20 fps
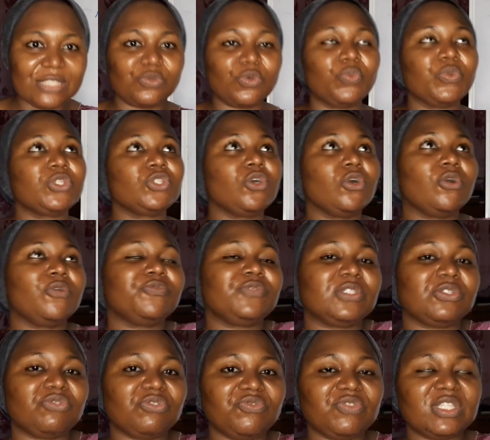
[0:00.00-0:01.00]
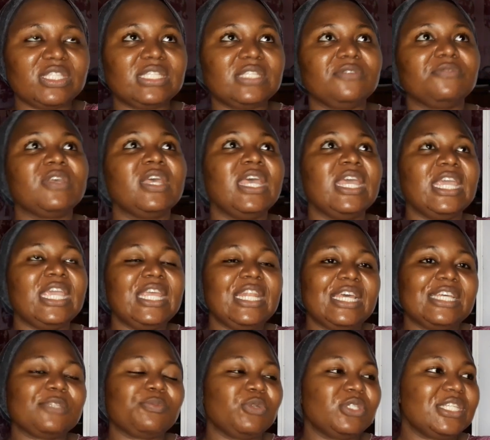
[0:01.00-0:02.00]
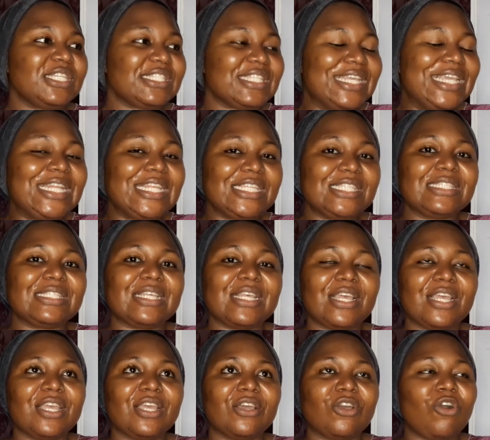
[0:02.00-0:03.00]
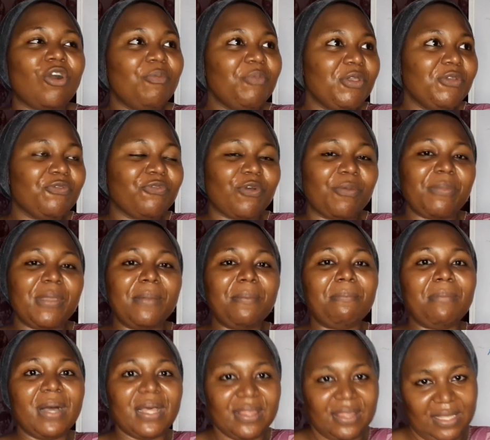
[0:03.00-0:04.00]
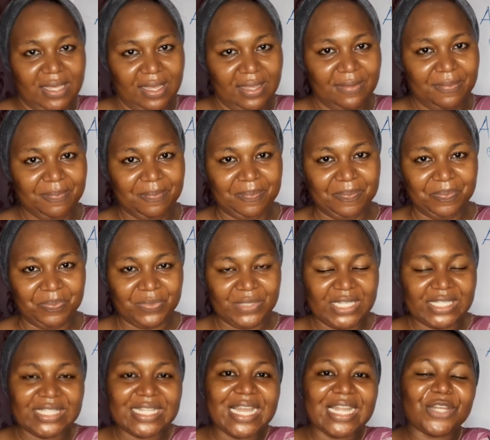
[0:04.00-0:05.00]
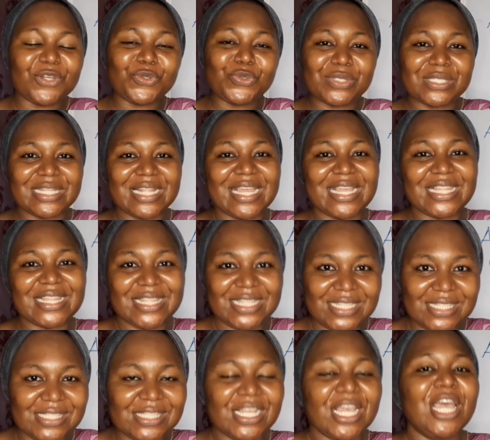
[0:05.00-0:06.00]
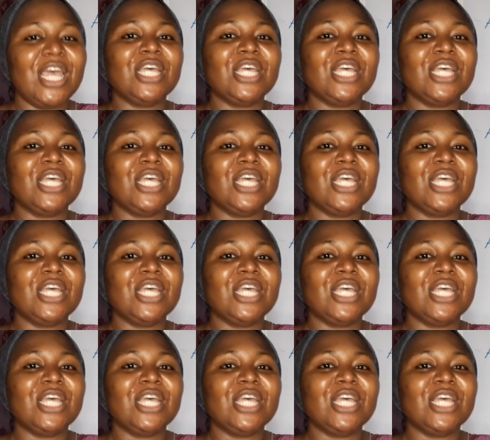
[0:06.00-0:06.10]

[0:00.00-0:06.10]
When we talk of derivative, in as much as it is coming from a mother that looks like this,